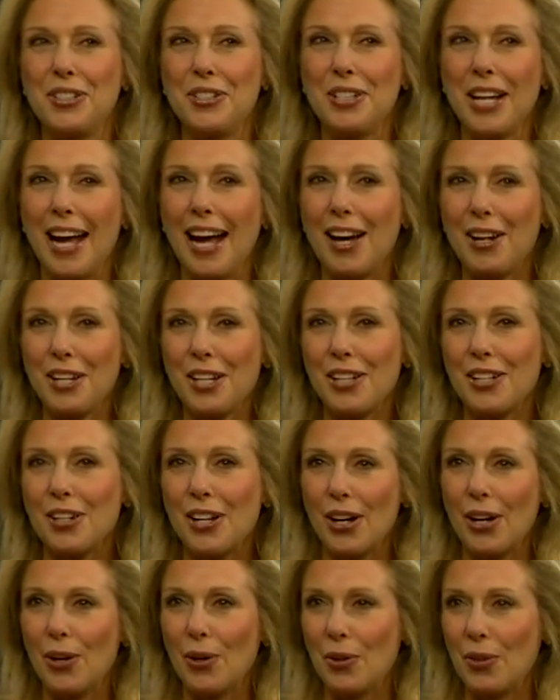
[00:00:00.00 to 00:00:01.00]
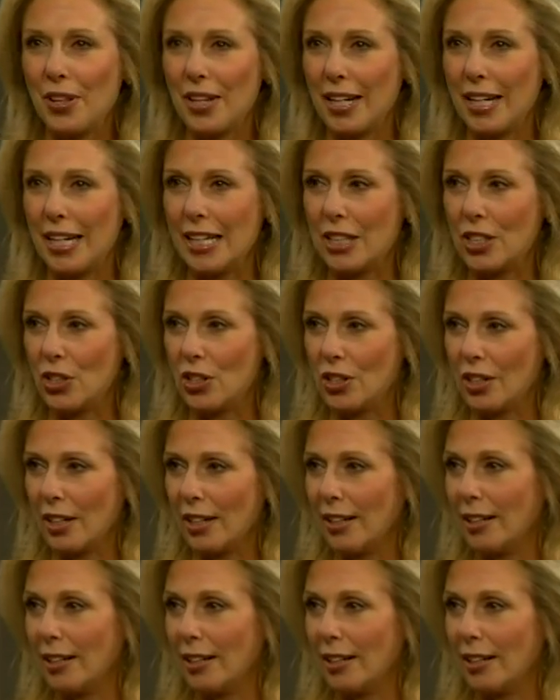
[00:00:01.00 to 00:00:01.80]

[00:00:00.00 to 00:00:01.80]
how do you know that it's